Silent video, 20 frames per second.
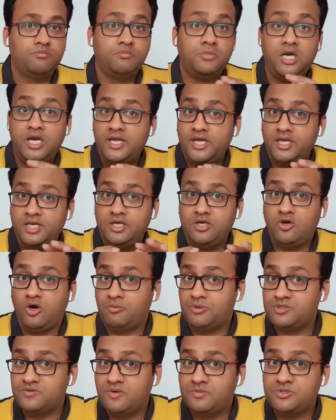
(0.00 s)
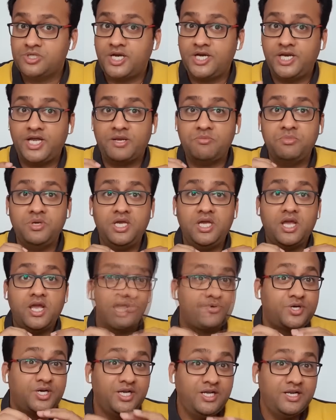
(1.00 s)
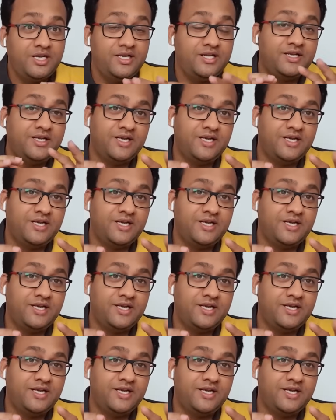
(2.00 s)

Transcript: Building an e-commerce website can be really,